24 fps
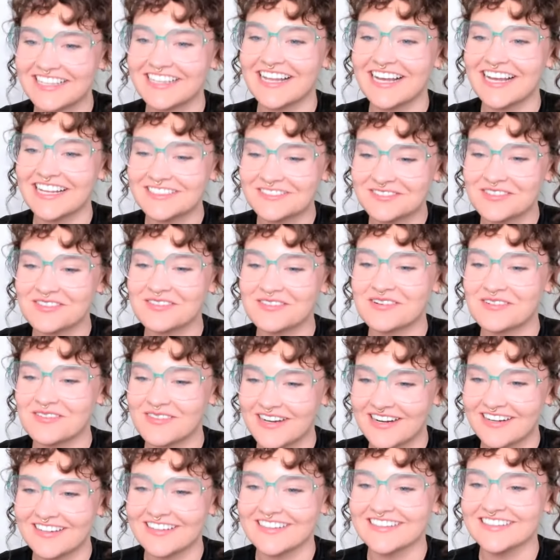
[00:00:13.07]
That's what we're
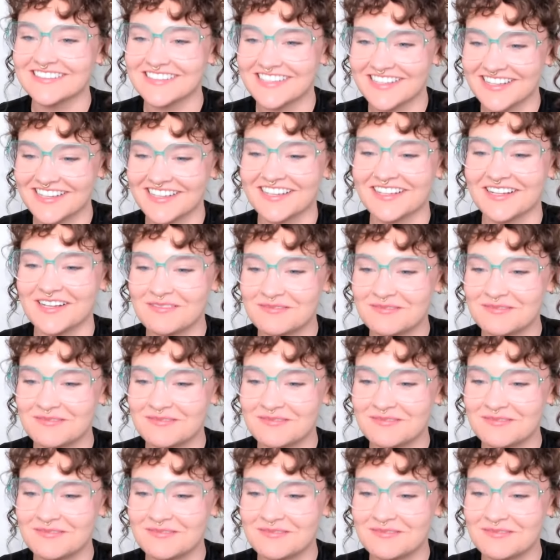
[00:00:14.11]
wearing to the club